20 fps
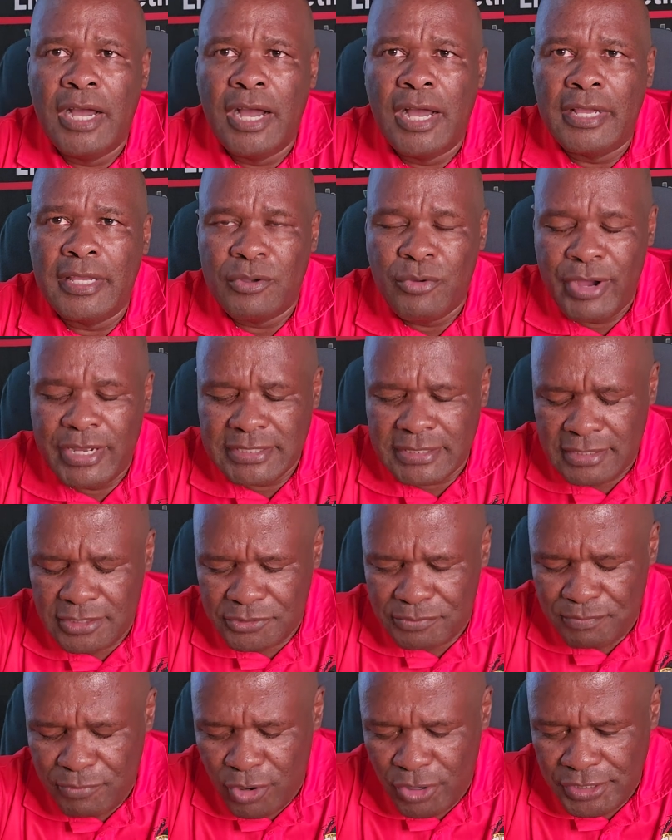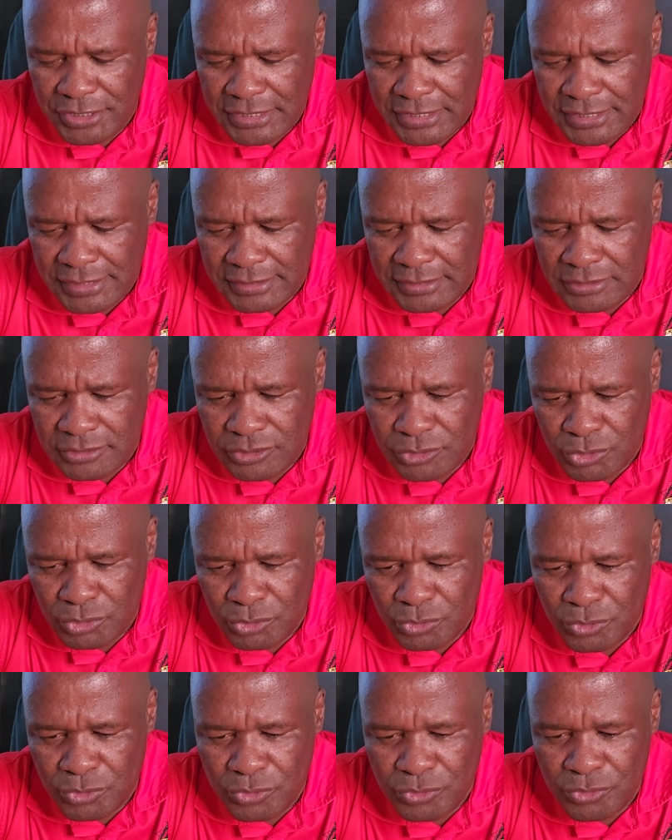Uh, he was responding
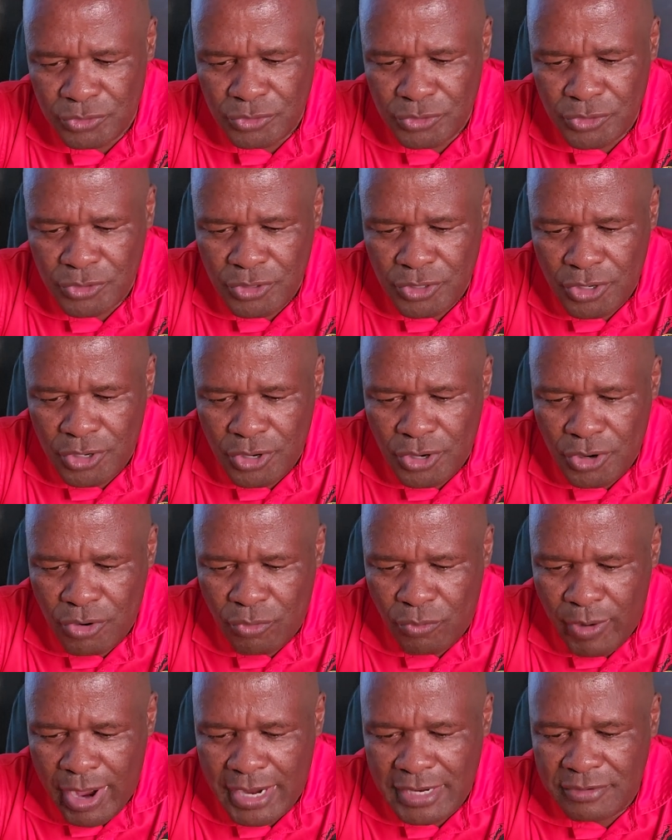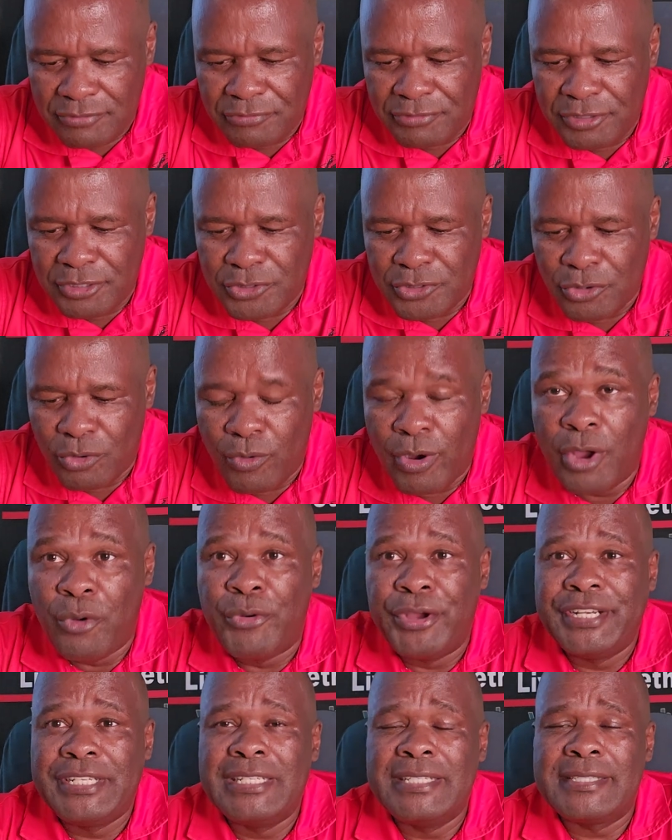to one video where
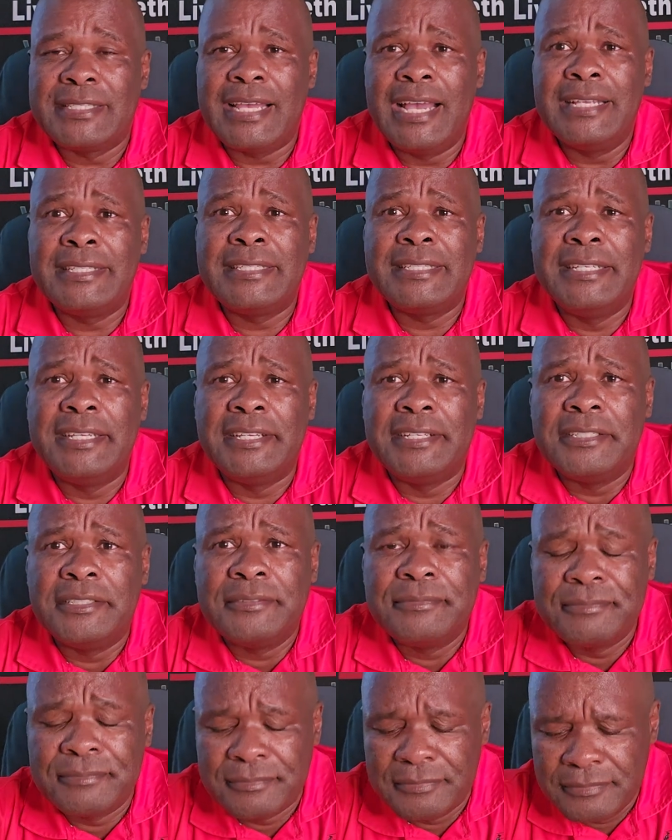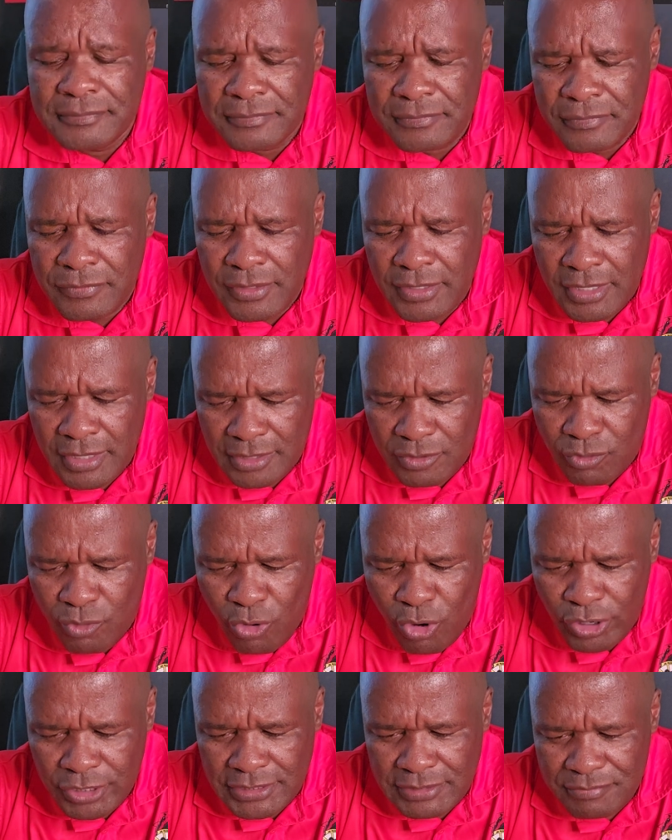we were discussing the
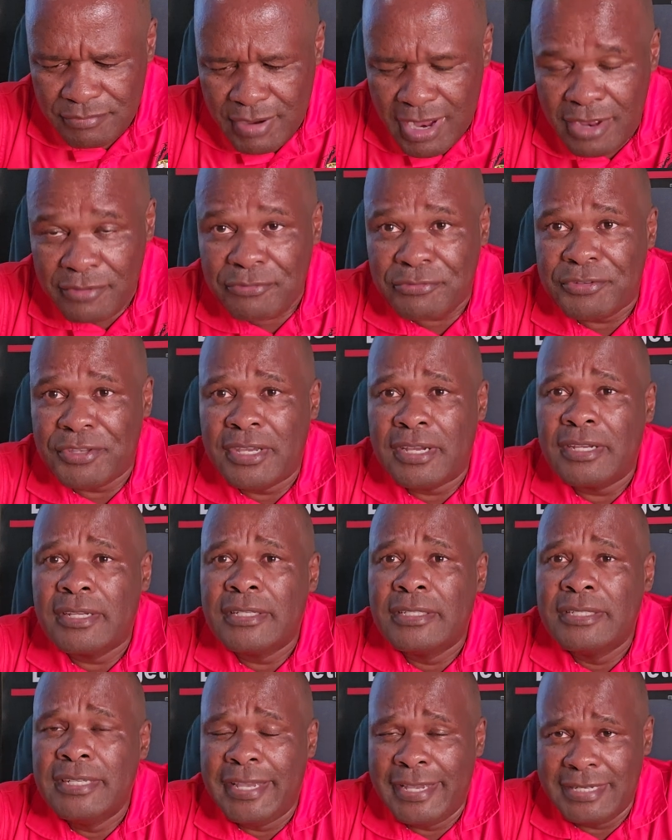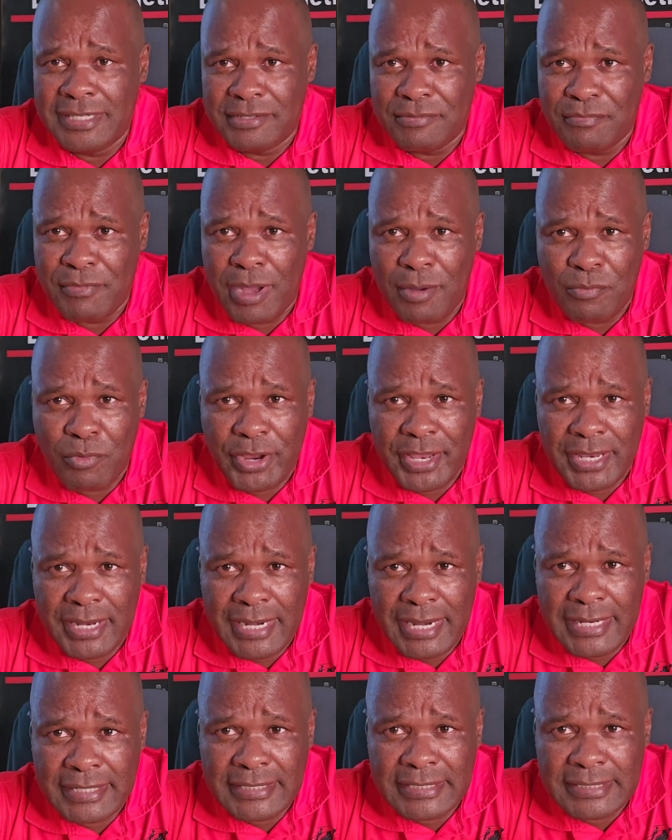gold mafia and Zimbabwe
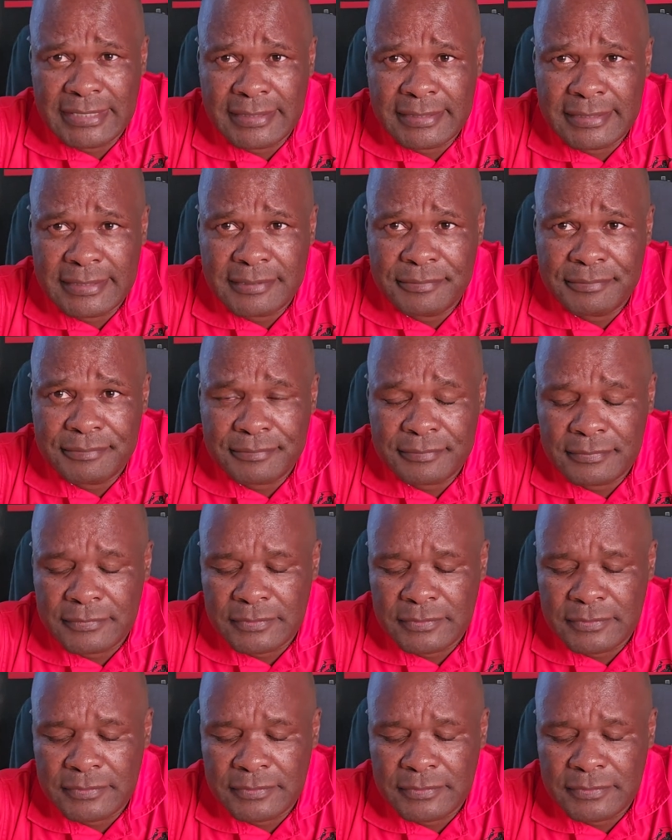elections.